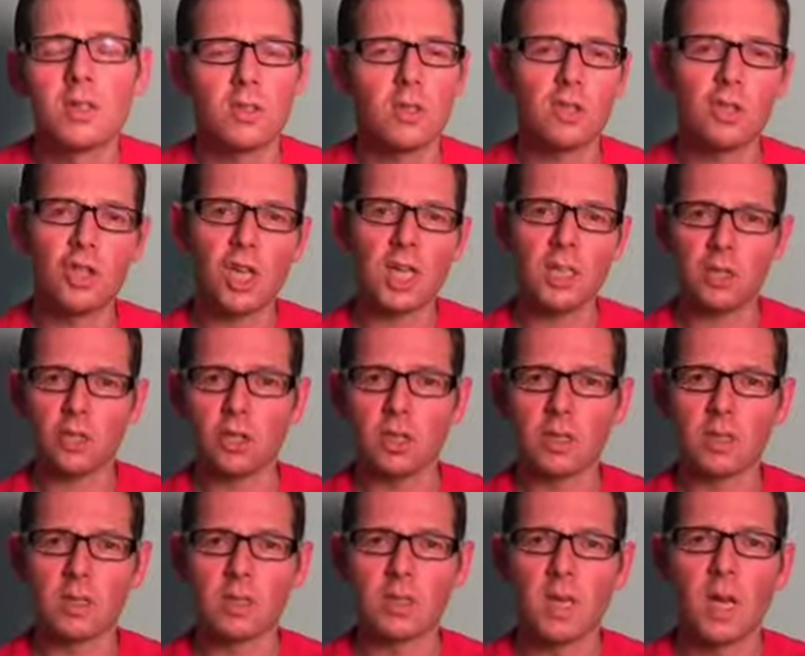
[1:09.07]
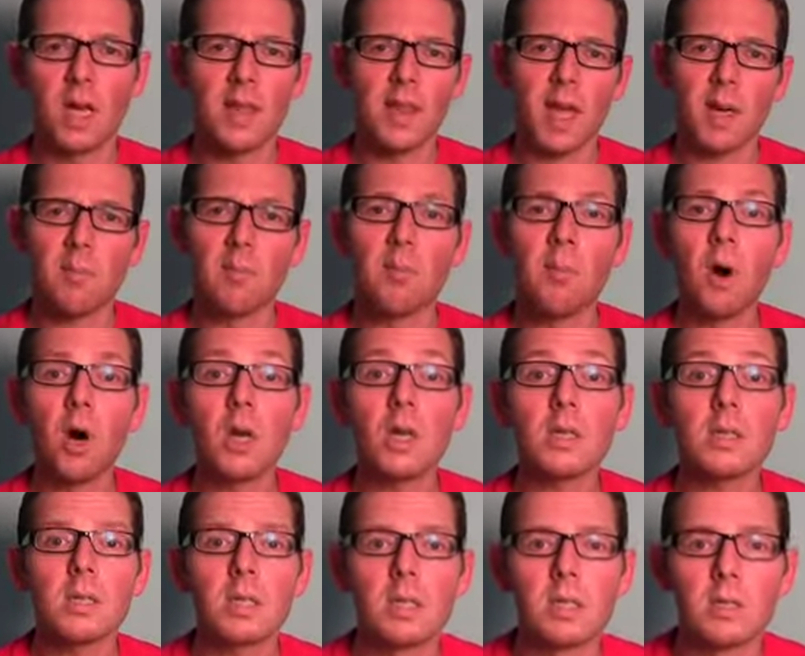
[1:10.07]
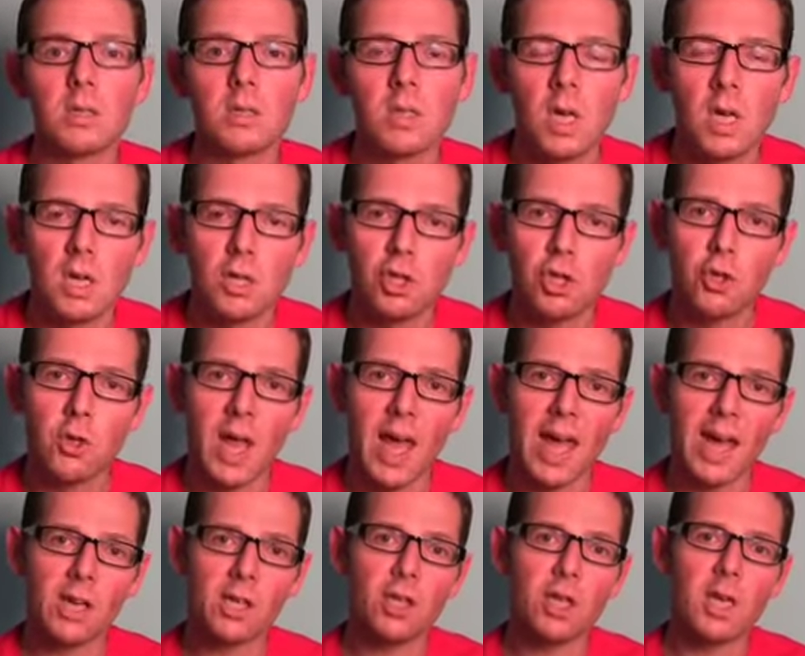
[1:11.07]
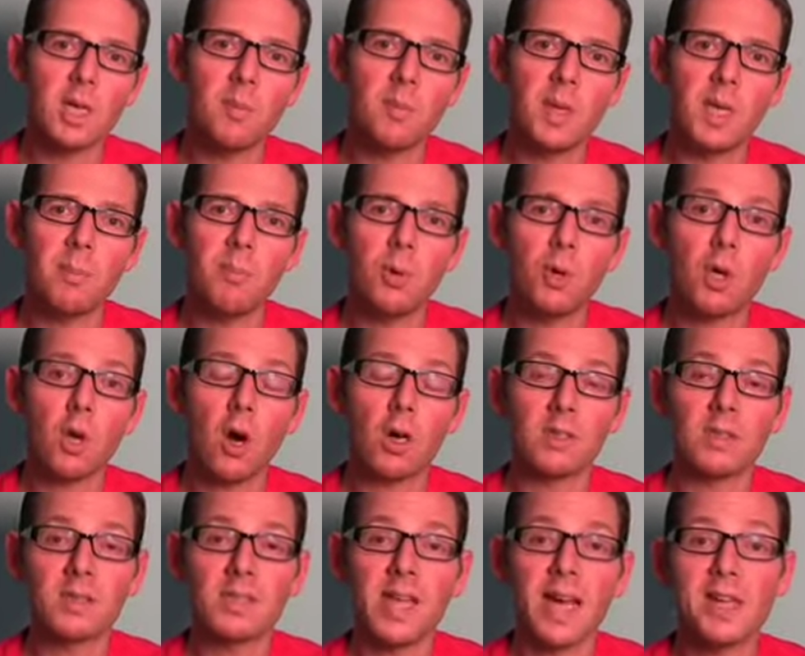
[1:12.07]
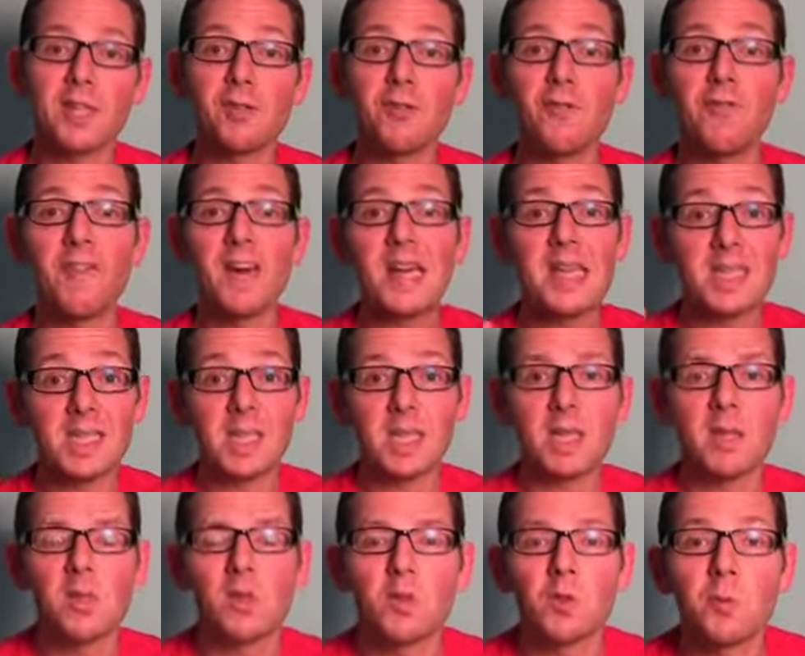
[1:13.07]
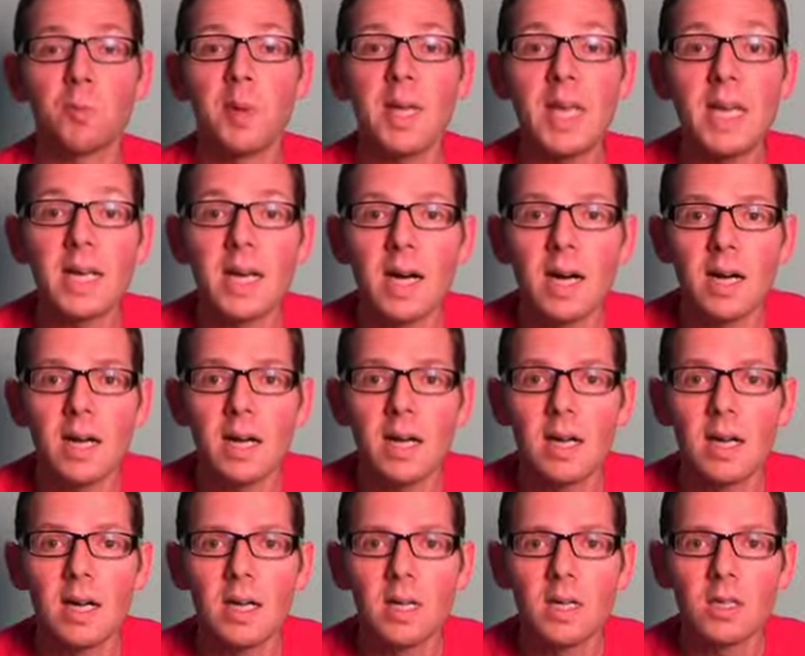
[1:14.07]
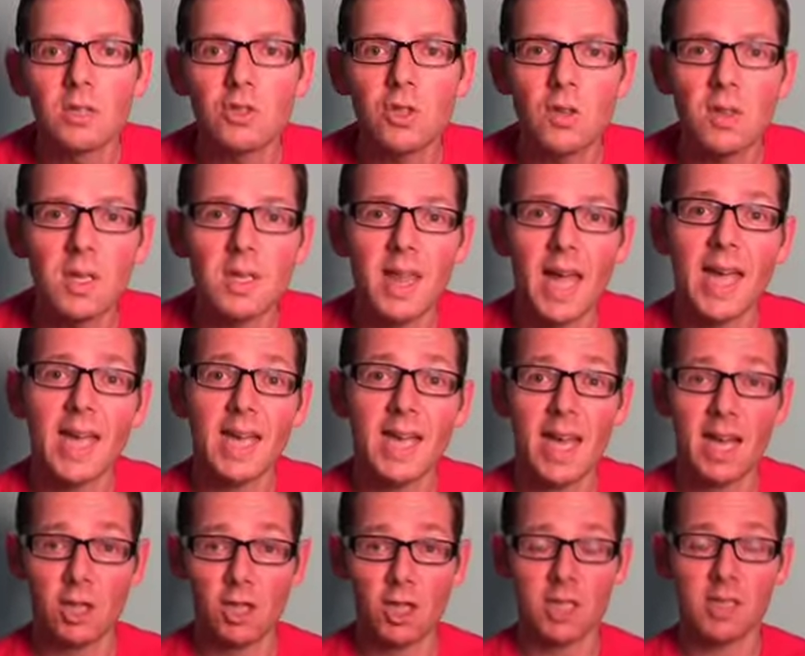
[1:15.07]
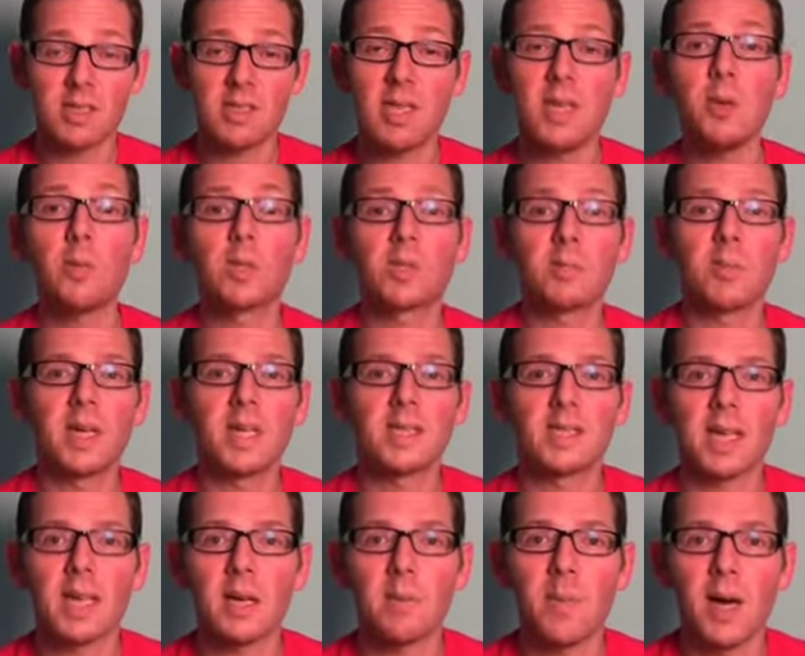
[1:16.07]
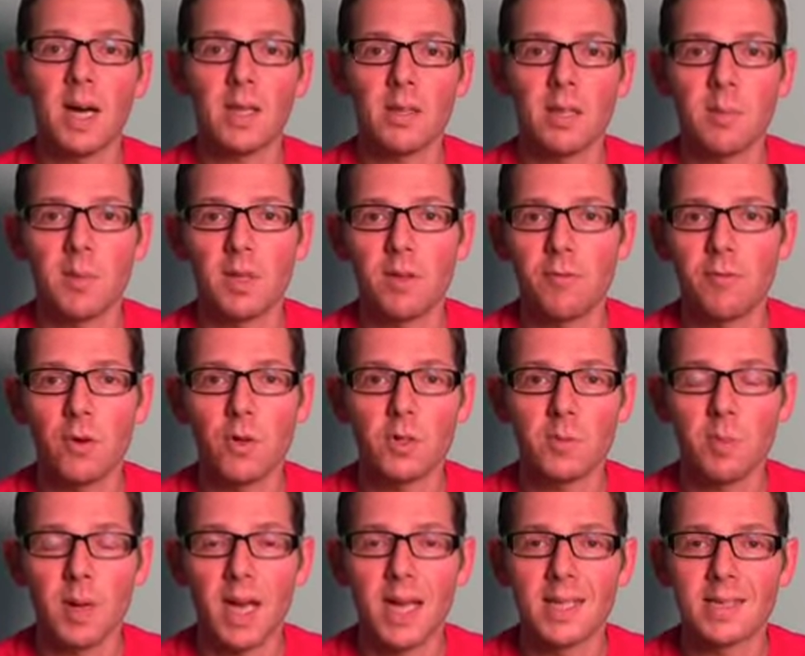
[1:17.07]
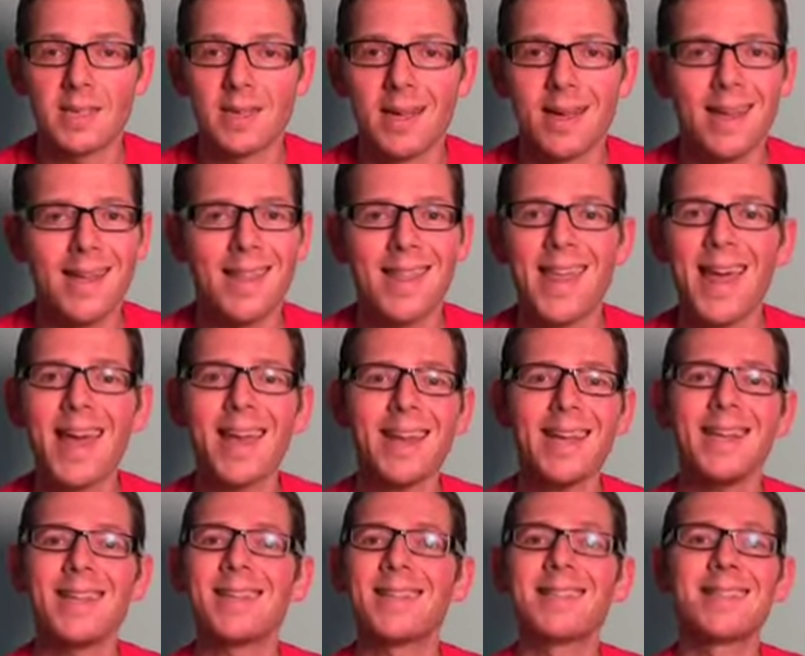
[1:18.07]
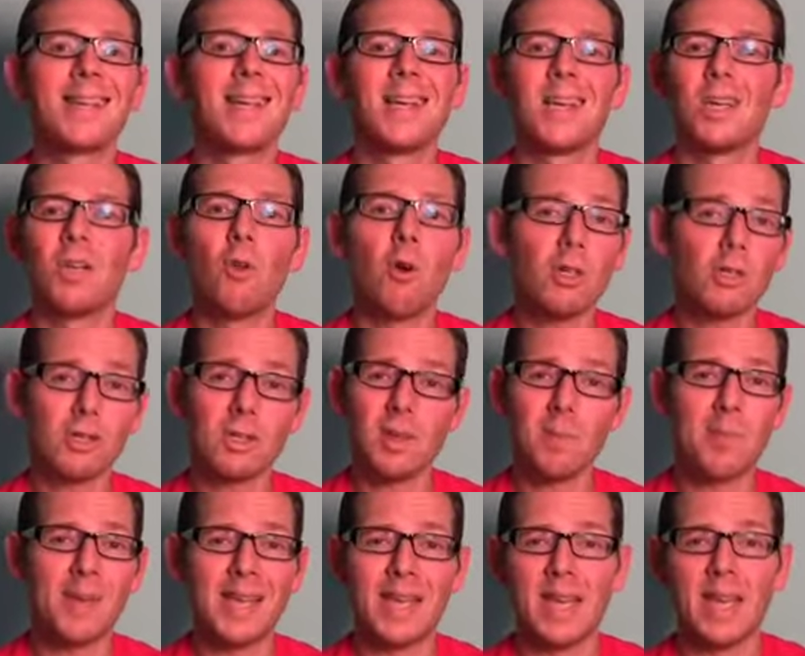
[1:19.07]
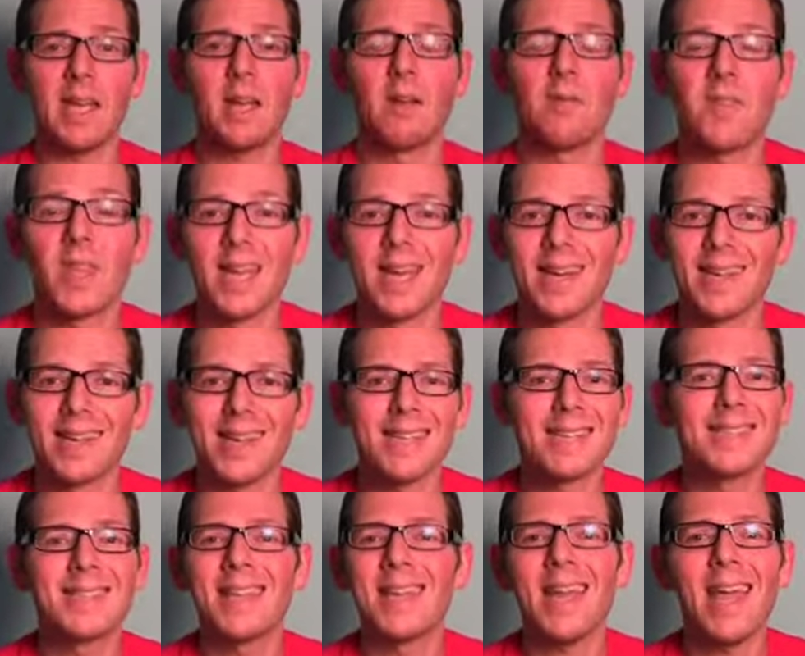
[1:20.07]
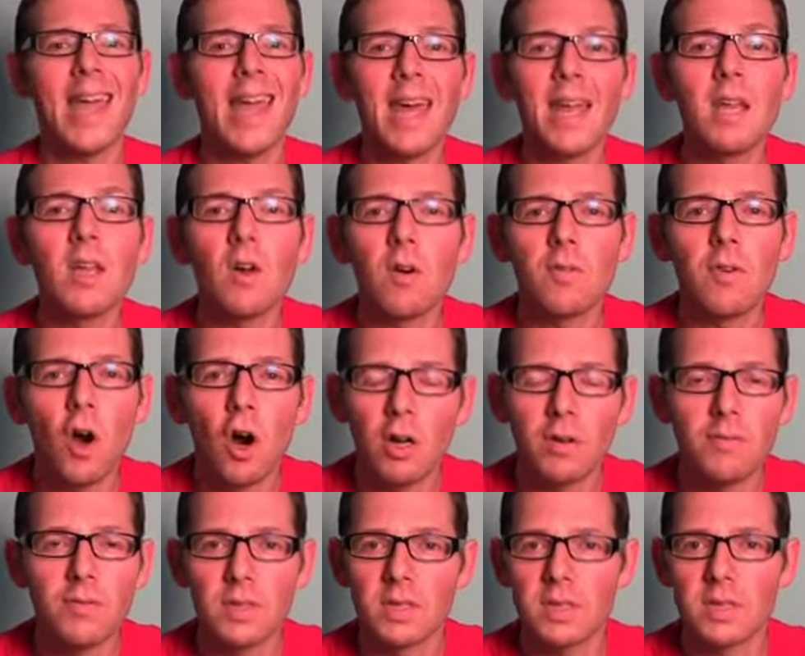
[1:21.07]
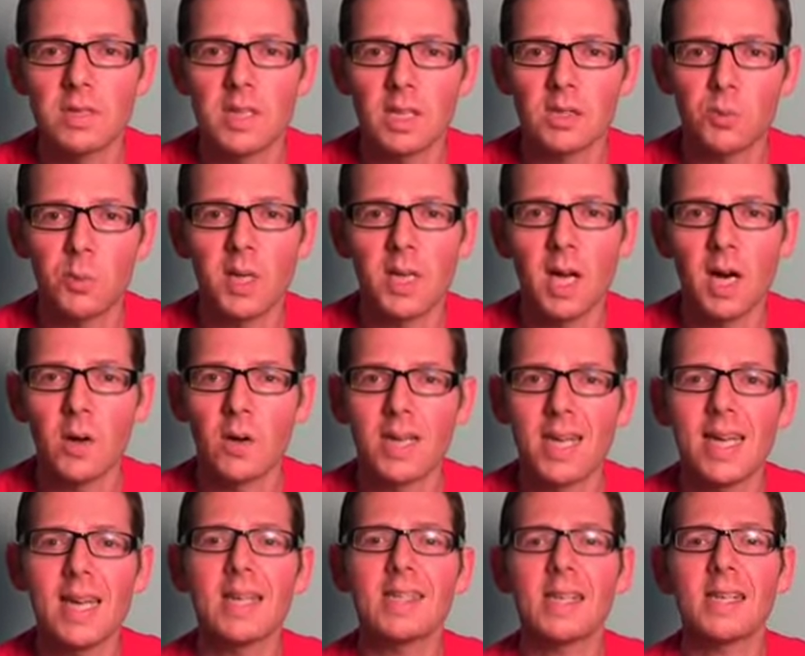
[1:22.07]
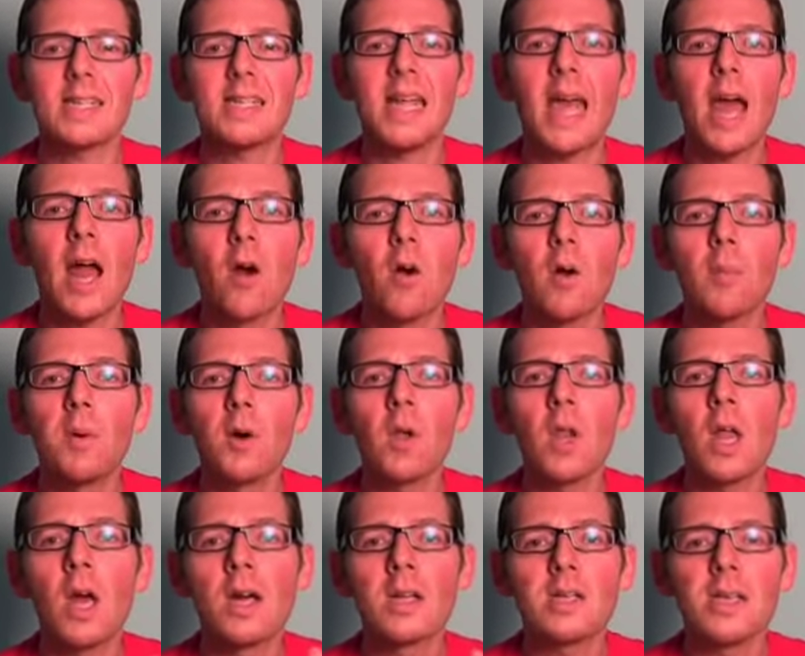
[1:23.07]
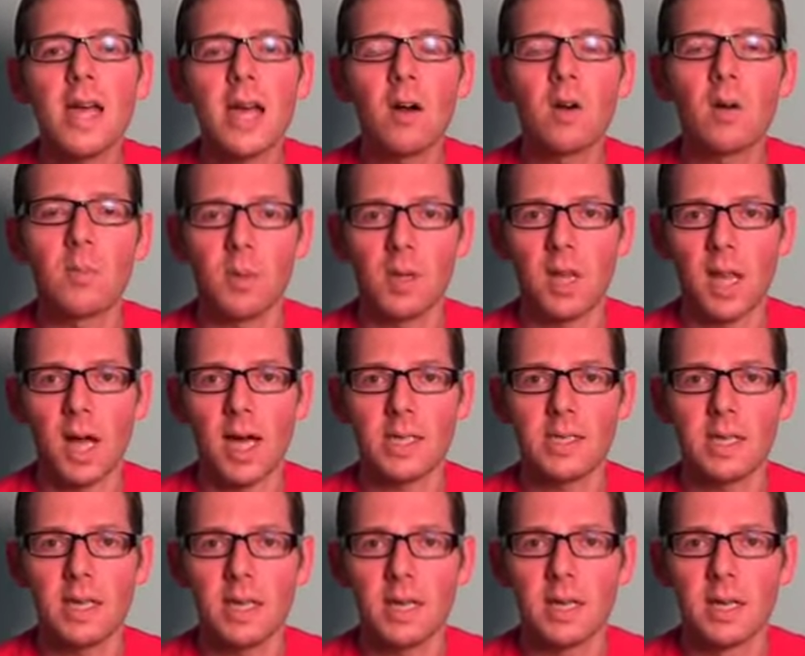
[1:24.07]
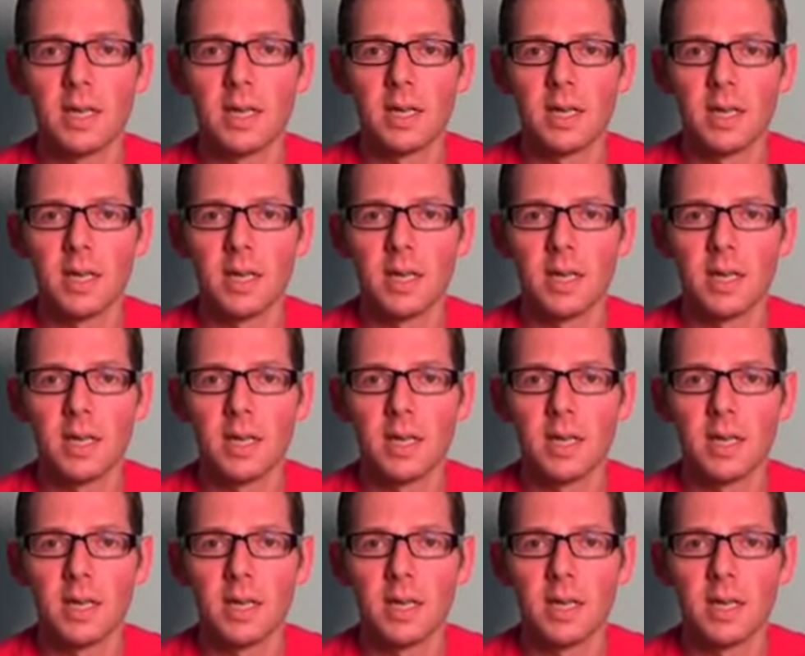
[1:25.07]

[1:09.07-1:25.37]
suggestions that monitors should actually be put on stage facing the speaker so that they can actually see what's being said about them in the first place. That is not the beginning of the end, it's the end of conferences as we know it. It is a terrible, terrible idea.